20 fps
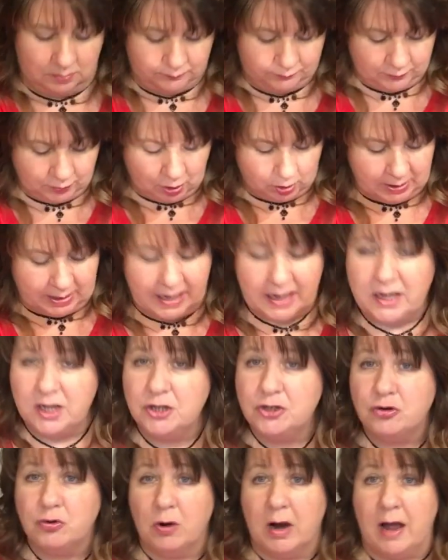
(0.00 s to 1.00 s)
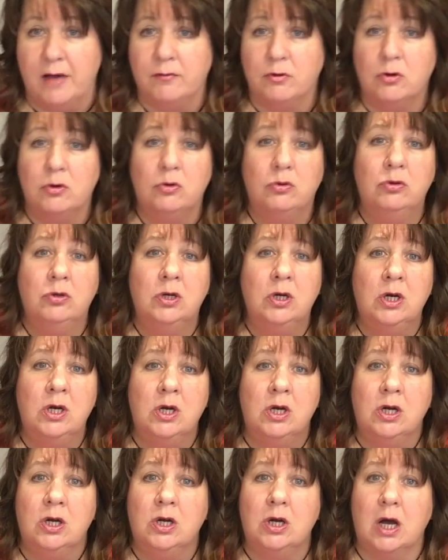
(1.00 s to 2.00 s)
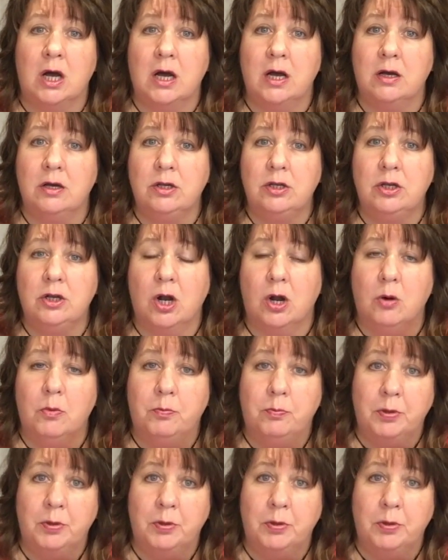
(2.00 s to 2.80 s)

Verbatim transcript: If you go to any travel, you know,